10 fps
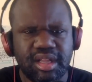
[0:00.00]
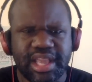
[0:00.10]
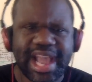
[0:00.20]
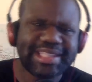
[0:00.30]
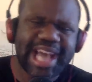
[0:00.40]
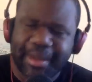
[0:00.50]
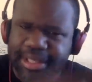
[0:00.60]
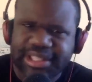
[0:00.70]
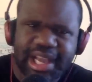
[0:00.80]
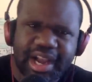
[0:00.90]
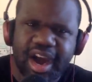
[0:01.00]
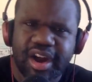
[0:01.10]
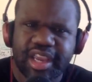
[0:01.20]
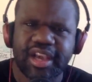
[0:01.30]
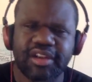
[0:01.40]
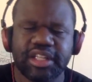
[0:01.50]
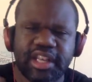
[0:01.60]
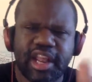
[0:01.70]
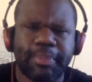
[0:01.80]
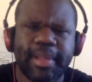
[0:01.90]
They got Thomas Sankara killed, and
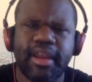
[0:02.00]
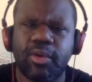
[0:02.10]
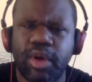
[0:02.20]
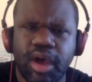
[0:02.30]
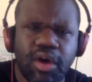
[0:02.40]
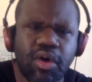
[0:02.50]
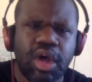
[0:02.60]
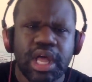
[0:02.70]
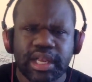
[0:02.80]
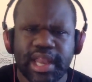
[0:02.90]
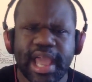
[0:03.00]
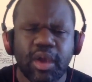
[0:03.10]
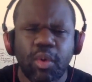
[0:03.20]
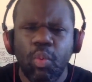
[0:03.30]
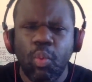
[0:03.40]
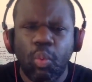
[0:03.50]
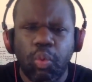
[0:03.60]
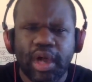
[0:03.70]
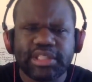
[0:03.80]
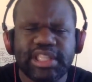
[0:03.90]
then they'll play the role. Like
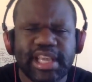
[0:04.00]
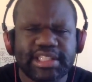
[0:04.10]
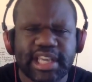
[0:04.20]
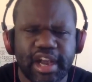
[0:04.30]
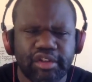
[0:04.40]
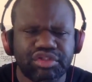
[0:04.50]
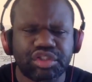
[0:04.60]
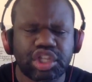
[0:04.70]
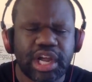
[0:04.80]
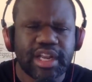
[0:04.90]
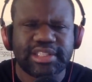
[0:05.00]
once these countries are trying to